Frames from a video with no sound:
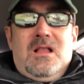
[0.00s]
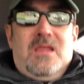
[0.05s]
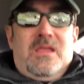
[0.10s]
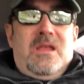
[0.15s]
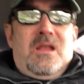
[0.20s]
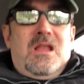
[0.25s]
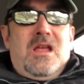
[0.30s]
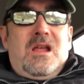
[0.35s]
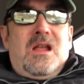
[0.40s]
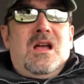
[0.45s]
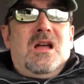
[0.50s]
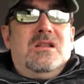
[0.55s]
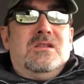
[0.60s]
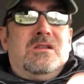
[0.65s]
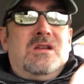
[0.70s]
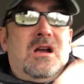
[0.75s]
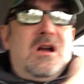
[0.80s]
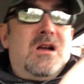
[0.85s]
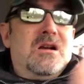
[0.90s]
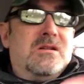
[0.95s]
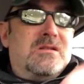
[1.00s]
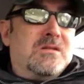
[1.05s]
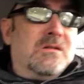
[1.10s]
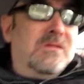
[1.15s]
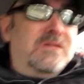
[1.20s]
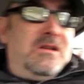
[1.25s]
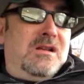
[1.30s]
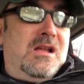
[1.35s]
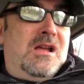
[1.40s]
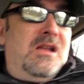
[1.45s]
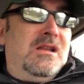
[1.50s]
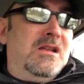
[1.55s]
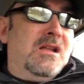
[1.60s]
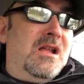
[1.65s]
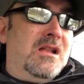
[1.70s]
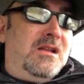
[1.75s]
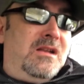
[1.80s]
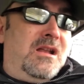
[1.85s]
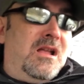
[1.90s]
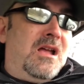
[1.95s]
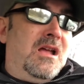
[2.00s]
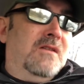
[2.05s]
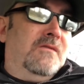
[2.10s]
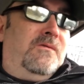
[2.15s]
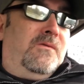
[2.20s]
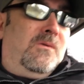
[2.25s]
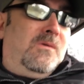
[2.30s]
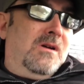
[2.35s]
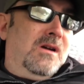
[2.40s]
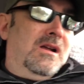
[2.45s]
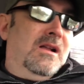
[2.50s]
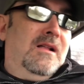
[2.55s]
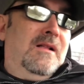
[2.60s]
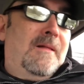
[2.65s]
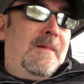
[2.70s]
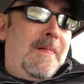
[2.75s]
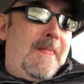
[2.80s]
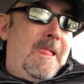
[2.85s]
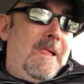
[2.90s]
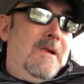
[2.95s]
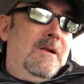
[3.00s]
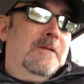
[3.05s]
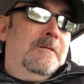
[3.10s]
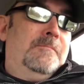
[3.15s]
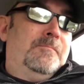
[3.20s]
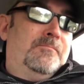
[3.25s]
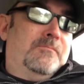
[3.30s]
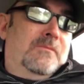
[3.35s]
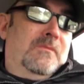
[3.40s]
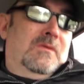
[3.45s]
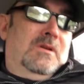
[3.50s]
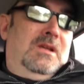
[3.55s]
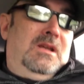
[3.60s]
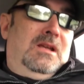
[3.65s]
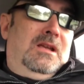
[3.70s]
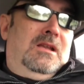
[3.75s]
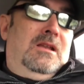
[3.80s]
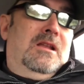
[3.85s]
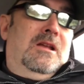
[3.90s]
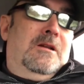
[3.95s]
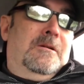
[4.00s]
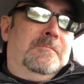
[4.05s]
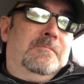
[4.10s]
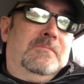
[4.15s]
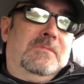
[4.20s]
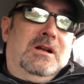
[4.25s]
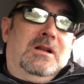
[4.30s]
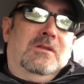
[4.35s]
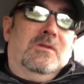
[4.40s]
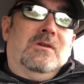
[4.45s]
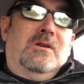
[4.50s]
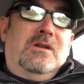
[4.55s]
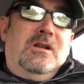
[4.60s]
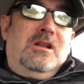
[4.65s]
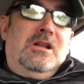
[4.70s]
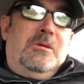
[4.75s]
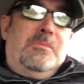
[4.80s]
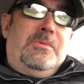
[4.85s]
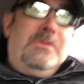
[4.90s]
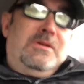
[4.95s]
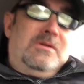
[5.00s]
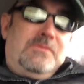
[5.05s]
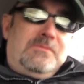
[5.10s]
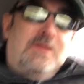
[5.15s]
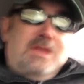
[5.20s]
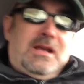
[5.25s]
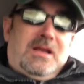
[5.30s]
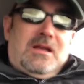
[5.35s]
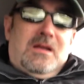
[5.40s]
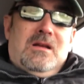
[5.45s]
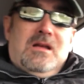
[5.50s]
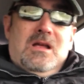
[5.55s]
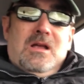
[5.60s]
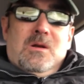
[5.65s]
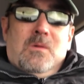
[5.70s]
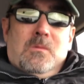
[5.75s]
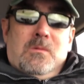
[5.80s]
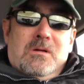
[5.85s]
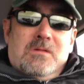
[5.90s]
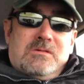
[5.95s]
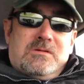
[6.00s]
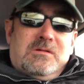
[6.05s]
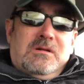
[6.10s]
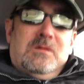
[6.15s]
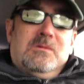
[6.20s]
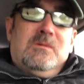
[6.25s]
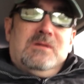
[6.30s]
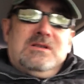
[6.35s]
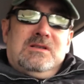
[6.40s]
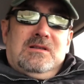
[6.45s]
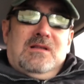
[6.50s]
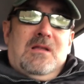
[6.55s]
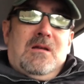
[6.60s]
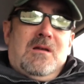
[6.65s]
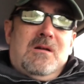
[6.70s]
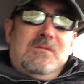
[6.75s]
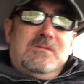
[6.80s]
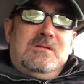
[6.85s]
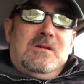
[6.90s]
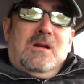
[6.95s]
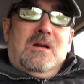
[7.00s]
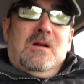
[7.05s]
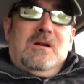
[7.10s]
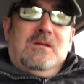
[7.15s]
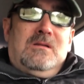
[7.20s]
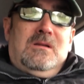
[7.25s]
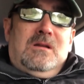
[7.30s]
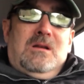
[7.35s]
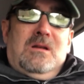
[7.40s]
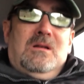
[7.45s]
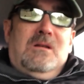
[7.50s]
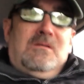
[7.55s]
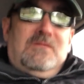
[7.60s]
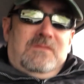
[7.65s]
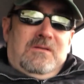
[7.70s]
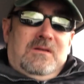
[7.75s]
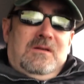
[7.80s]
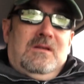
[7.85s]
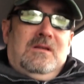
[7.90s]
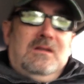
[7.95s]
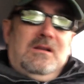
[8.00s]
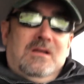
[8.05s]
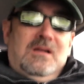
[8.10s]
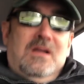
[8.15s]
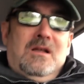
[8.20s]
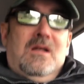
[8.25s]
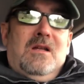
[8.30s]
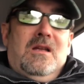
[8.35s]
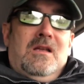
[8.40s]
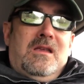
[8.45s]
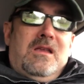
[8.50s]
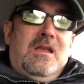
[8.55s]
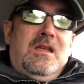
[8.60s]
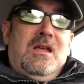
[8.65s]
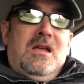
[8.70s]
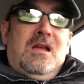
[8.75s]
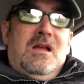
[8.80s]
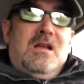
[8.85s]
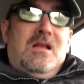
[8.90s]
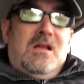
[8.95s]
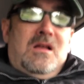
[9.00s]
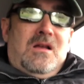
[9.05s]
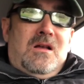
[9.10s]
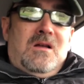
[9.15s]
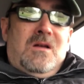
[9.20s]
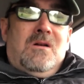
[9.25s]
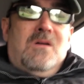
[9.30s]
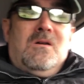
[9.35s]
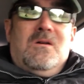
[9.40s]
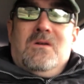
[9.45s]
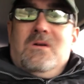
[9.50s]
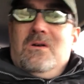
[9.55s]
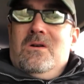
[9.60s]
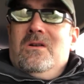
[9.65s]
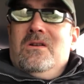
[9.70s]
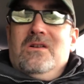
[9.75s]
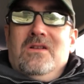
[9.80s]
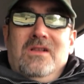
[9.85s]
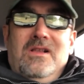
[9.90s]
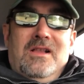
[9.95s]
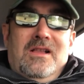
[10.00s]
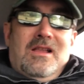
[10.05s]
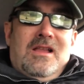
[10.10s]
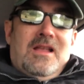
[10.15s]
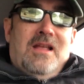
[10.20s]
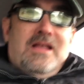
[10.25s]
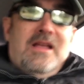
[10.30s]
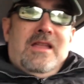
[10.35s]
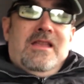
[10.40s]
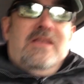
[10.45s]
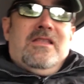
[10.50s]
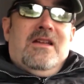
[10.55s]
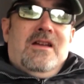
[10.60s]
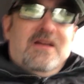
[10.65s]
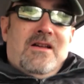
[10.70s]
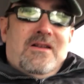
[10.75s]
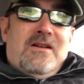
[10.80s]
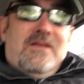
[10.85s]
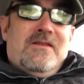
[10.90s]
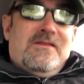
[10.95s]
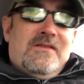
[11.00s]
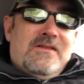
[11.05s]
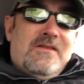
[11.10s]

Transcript: that I got charged $39.99 for? And um, I'll look it up and like, well, sir, it was Long Dong Love. Yeah, oh. And uh,